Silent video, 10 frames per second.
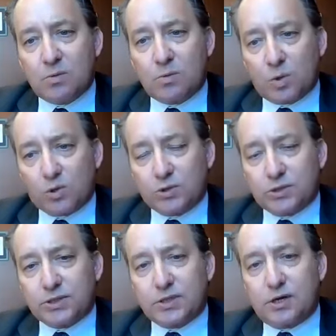
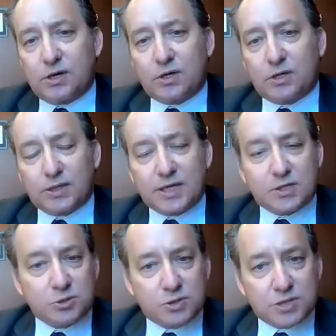world are,
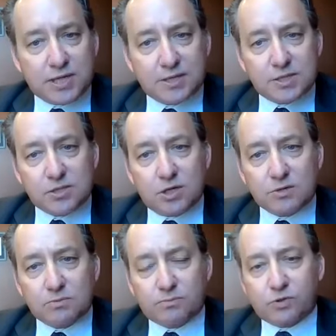as you said, it's
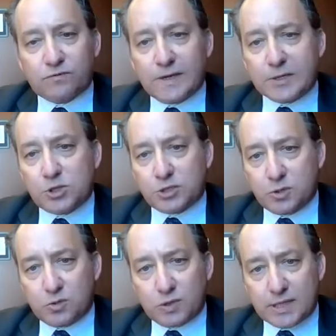not
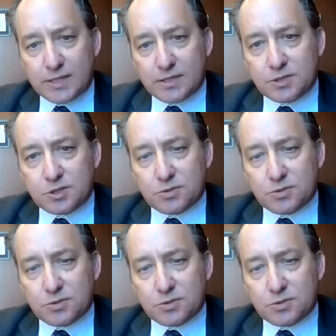professionally oriented.